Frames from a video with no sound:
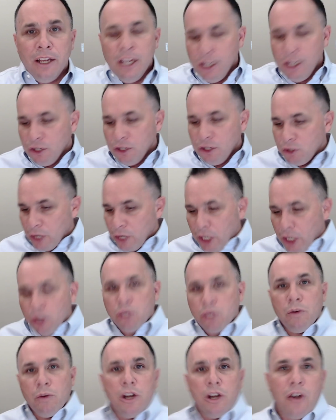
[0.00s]
So here's
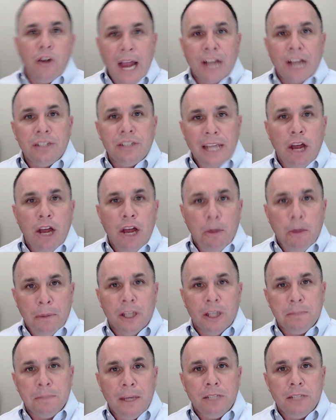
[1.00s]
where you're actually helping us
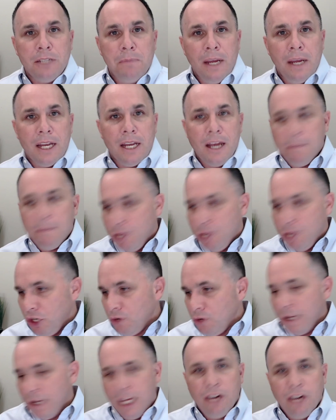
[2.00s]
by speaking up. You do
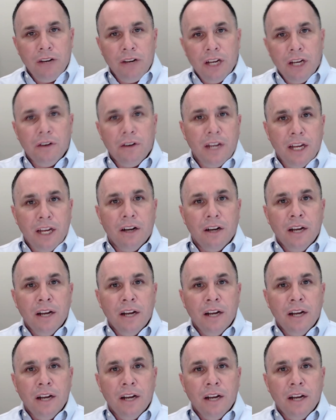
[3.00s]
it here, here, and here.